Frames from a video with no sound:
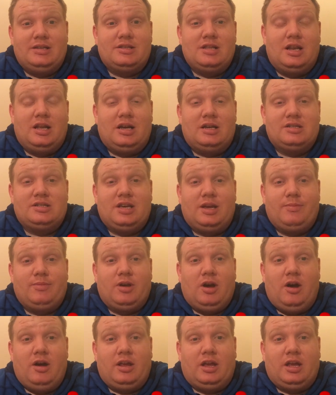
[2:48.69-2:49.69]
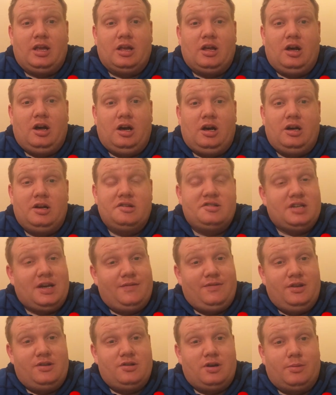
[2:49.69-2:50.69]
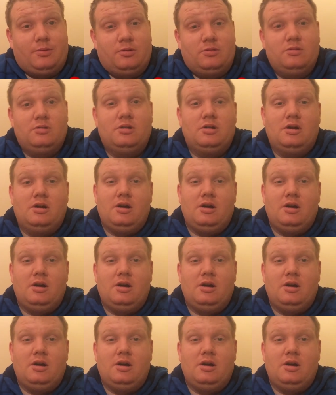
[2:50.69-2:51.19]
is the last team going in our safety treble.